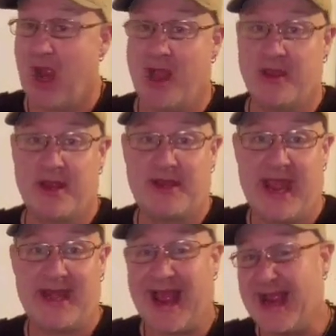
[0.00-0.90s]
Other than
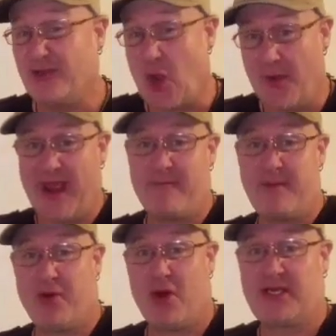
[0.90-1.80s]
that, I don't have my
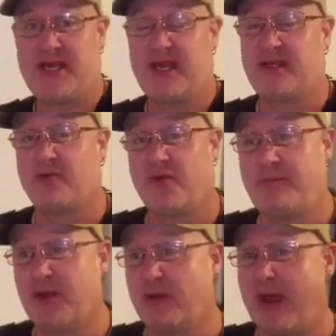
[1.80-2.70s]
parts yet to
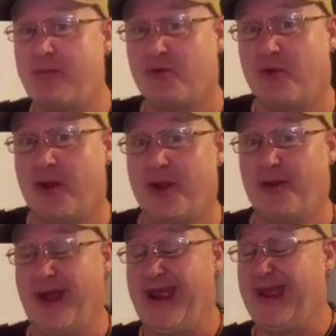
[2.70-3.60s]
rebuild my
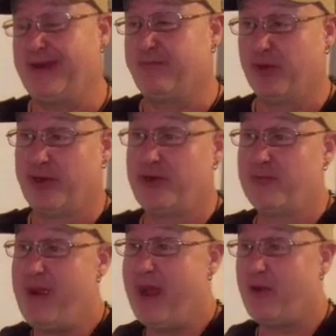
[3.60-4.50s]
Marauder and put a new
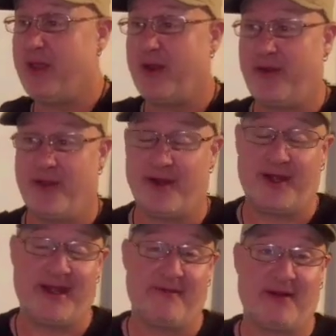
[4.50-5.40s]
barrel on it
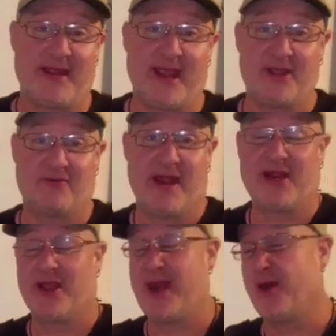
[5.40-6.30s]
and everything, and the
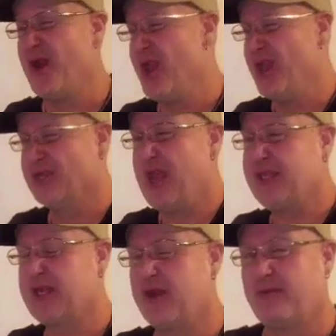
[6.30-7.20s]
regulator. So
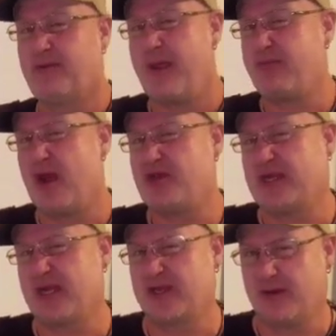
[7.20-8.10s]
that
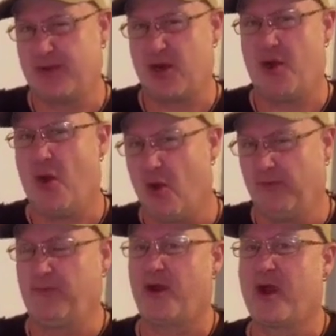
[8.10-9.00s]
project is going to be on
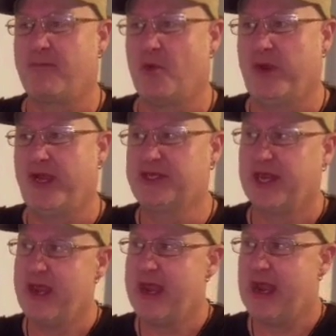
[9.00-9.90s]
hold for a couple of weeks.
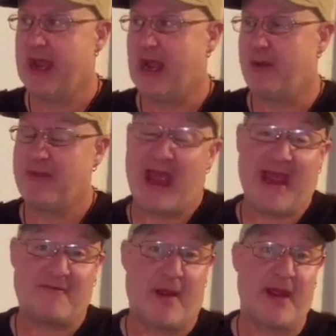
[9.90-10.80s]
I
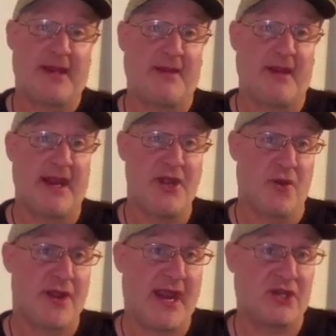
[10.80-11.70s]
have my
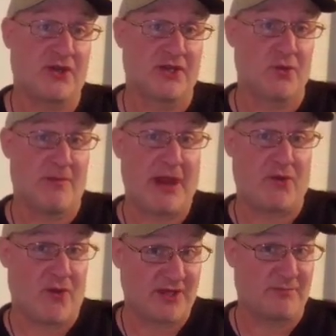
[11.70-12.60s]
indoor nationals with my
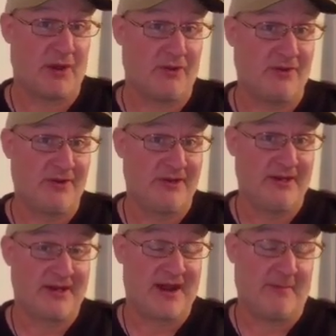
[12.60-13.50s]
crossbow
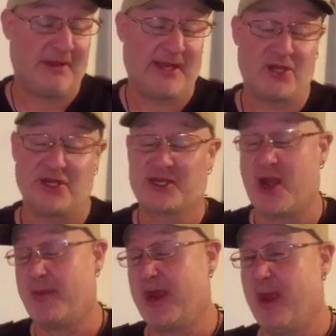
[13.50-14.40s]
competitions
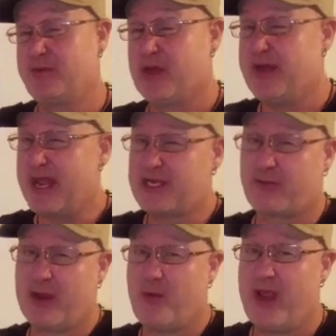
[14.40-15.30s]
coming up. So the next
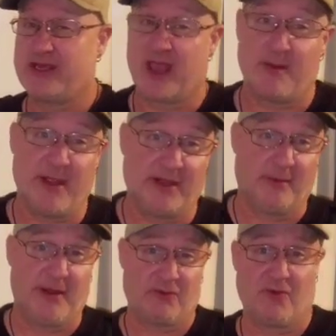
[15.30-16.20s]
3 weeks is going to be a little
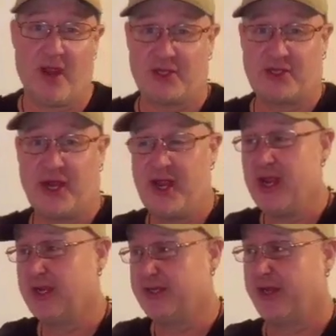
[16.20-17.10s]
bit rushed
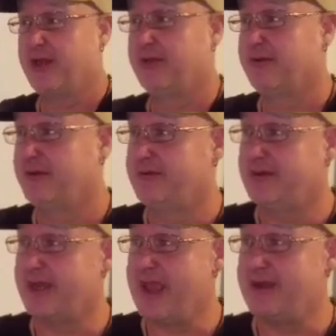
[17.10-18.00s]
to
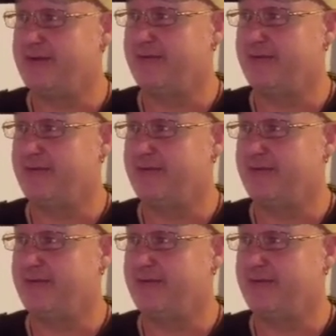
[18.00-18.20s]
get